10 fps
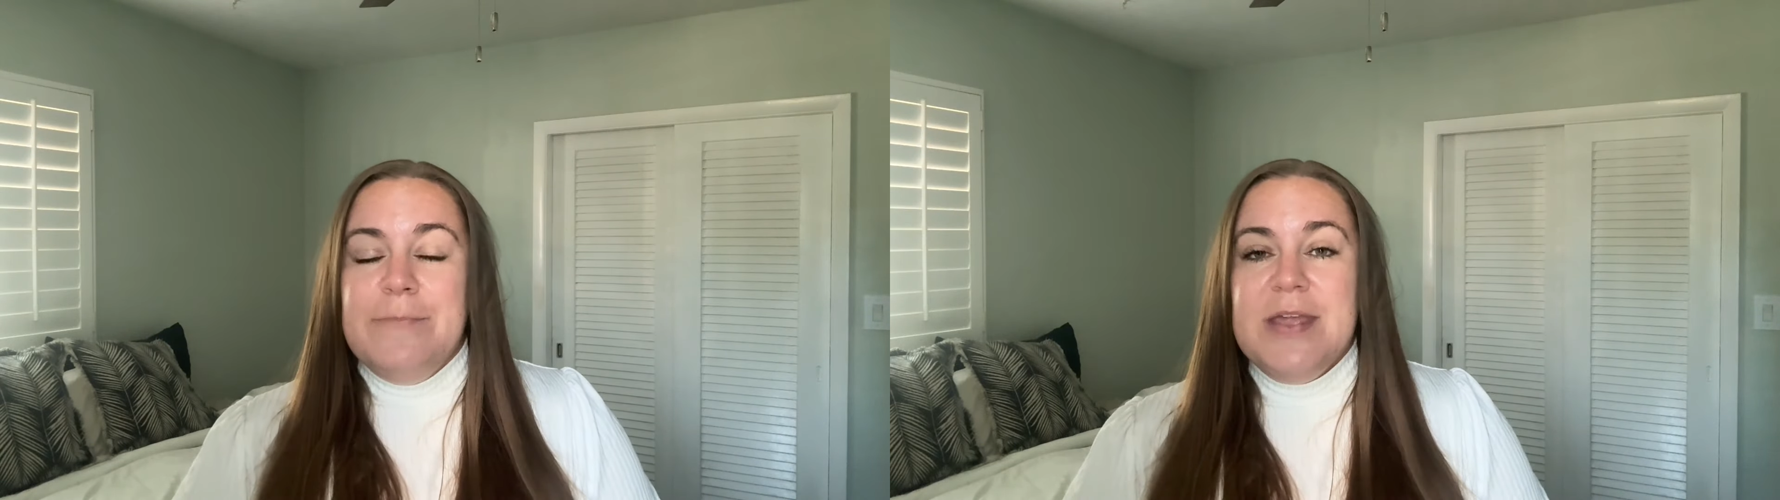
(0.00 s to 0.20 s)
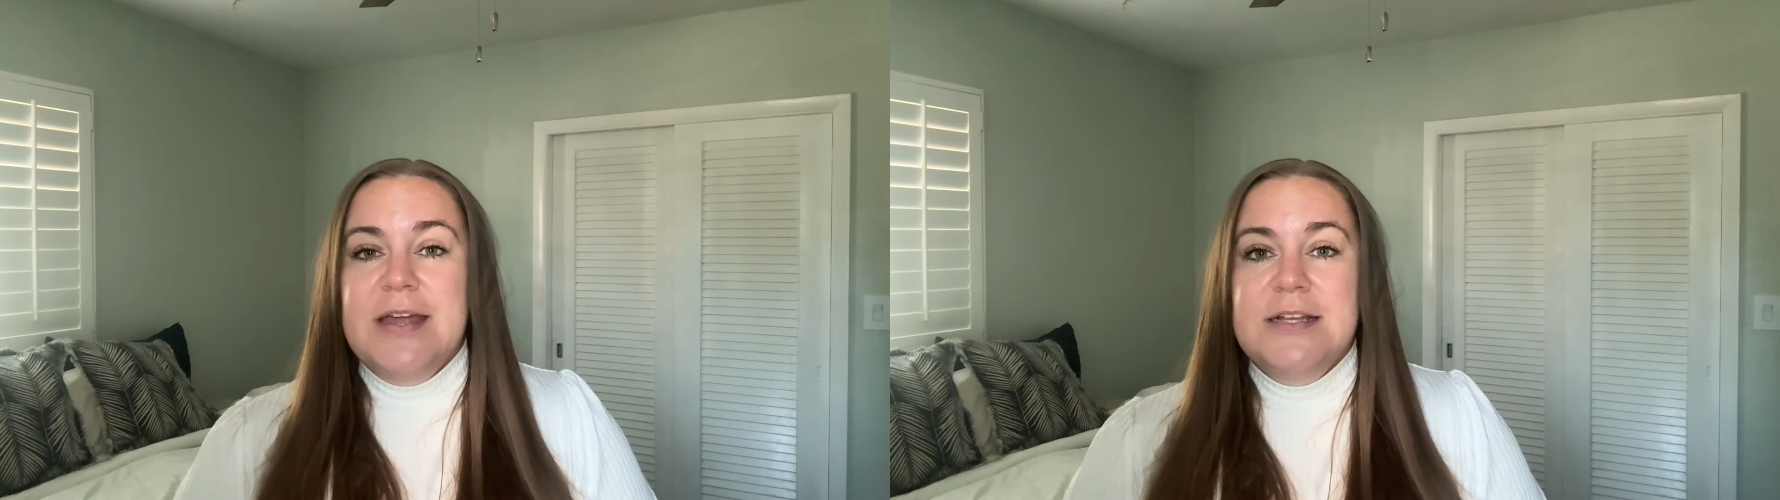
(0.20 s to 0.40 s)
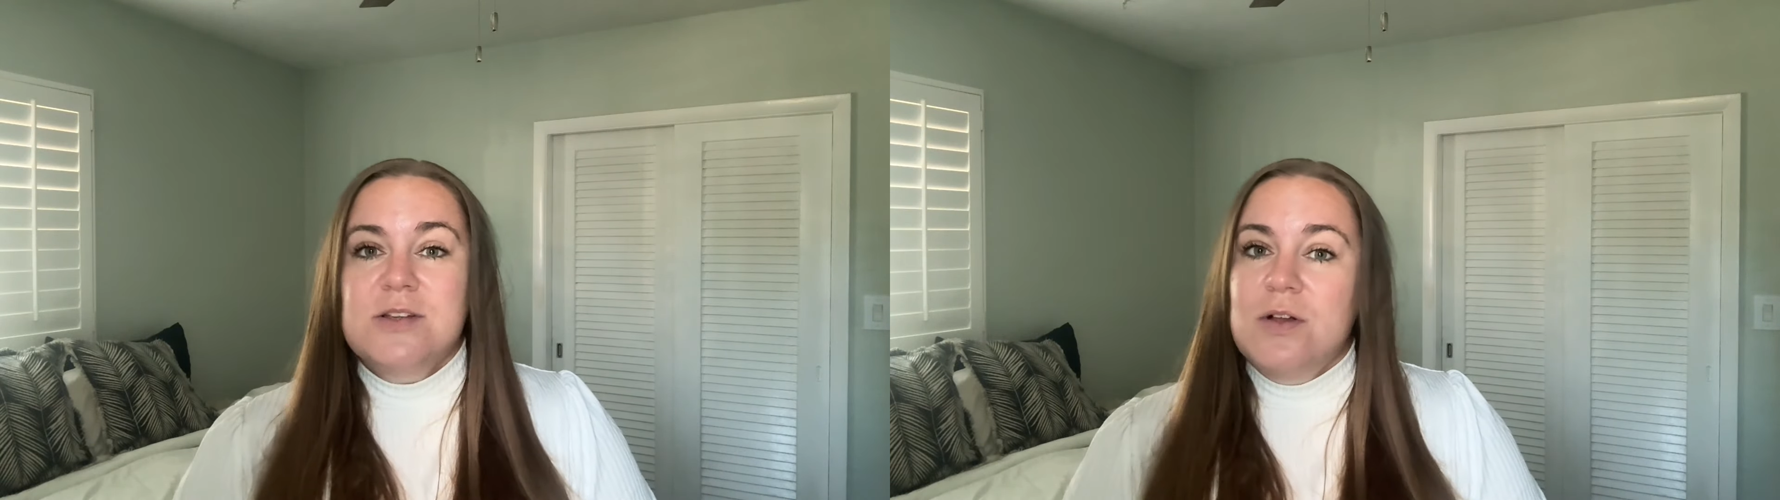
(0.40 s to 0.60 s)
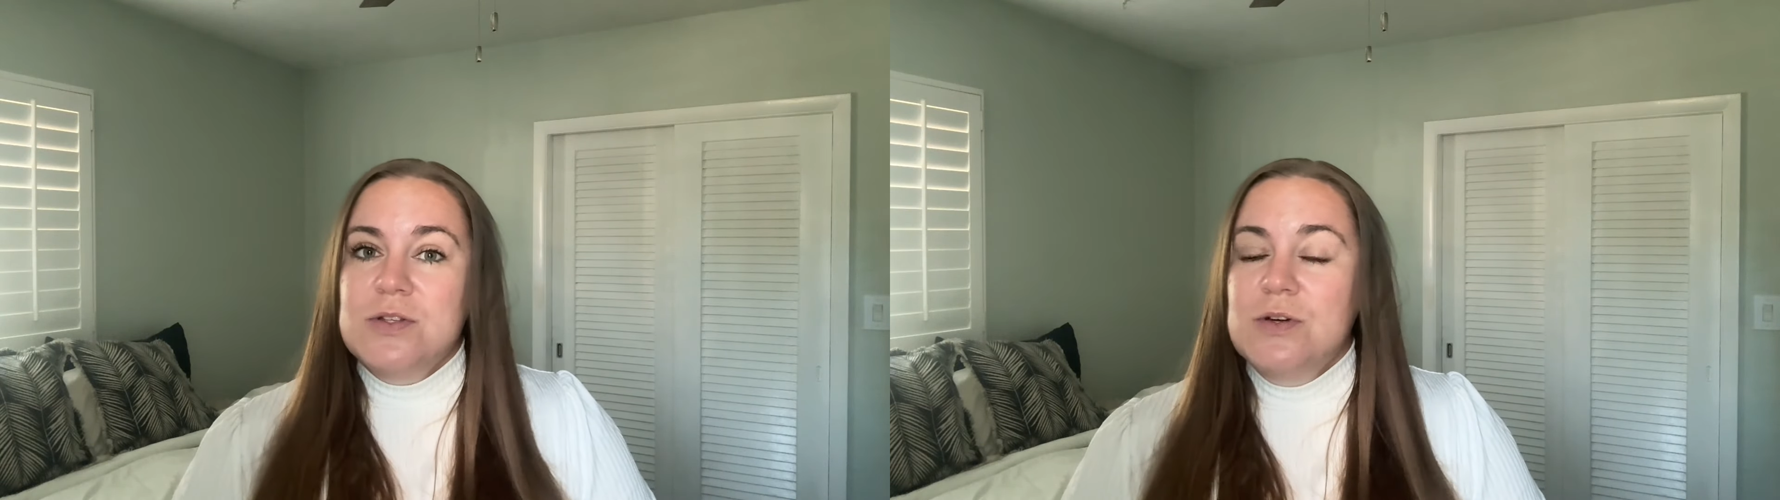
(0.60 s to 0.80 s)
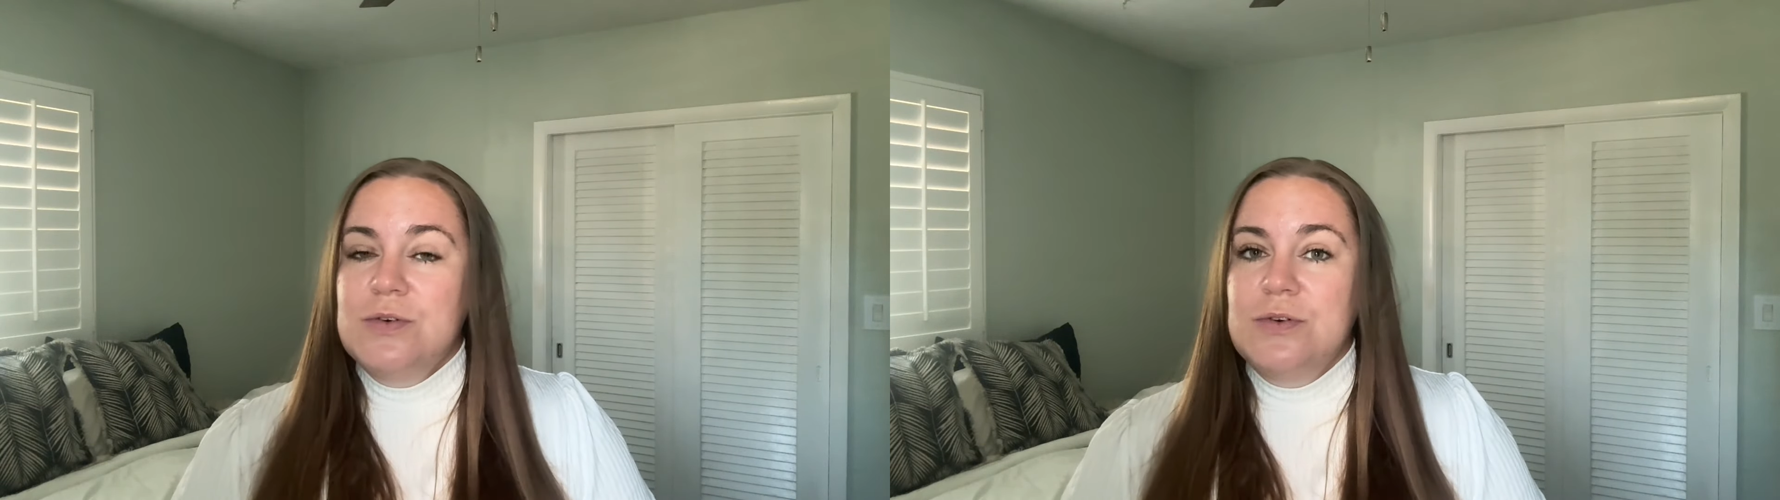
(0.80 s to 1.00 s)
And it's
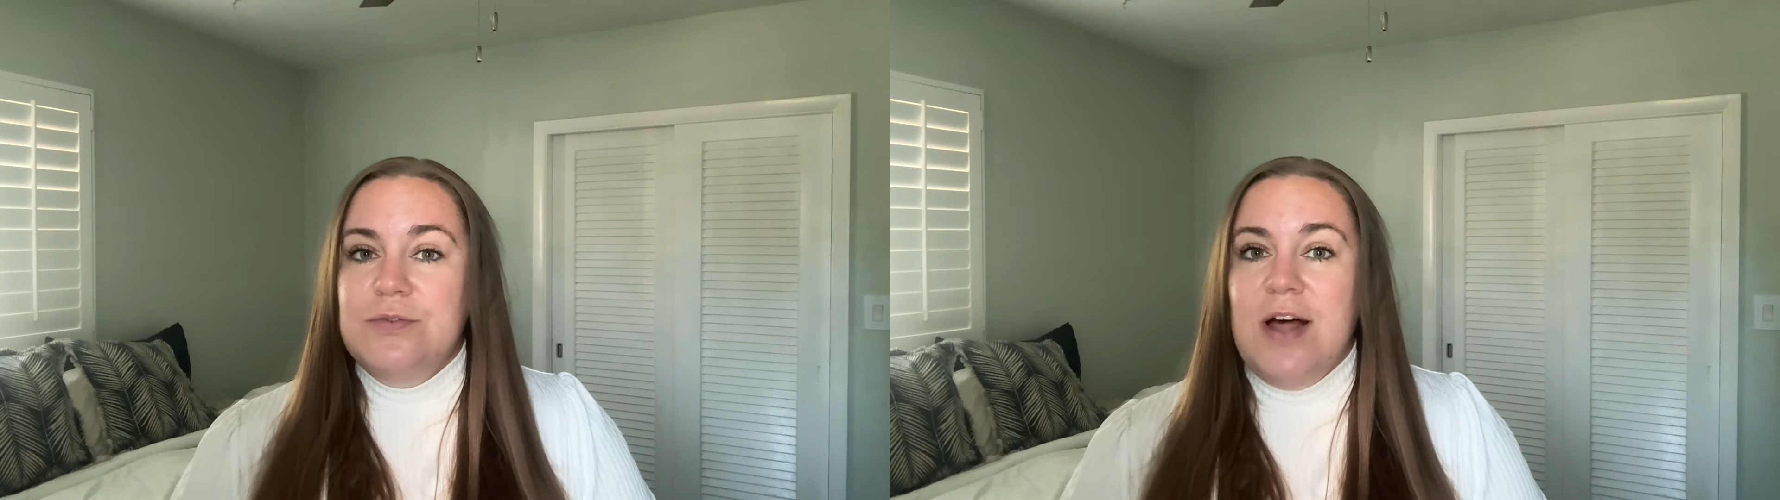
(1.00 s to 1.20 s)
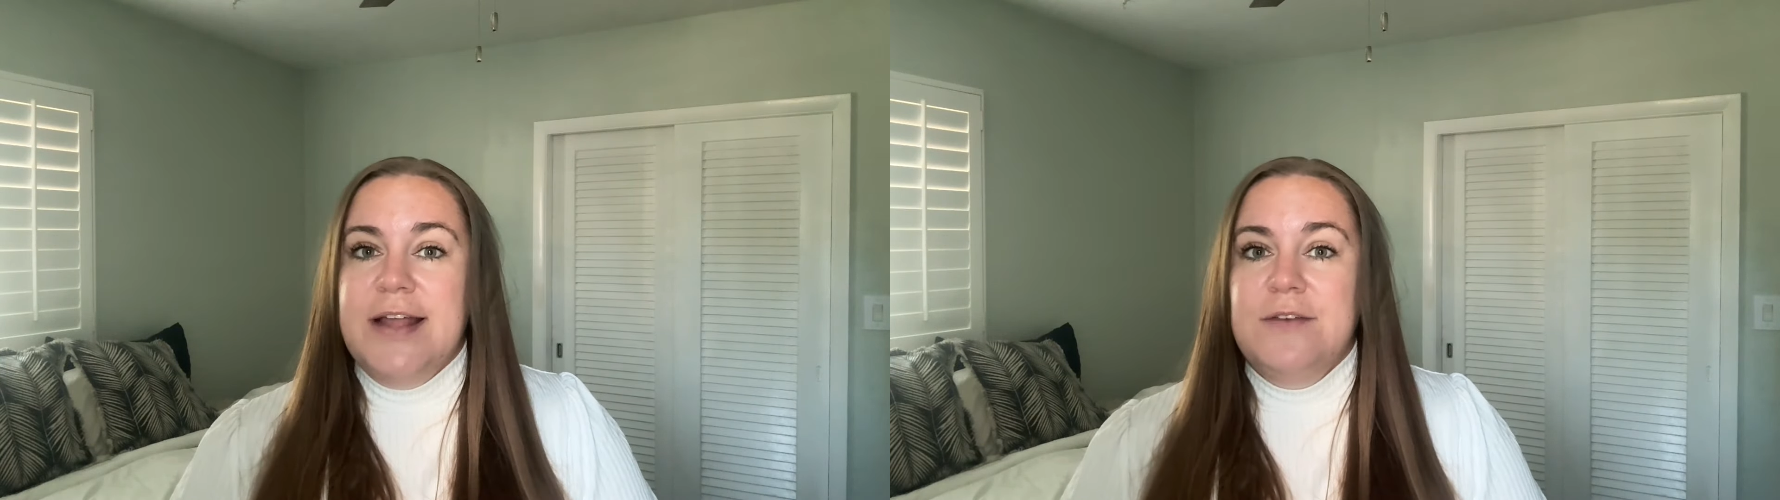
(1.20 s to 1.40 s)
also fine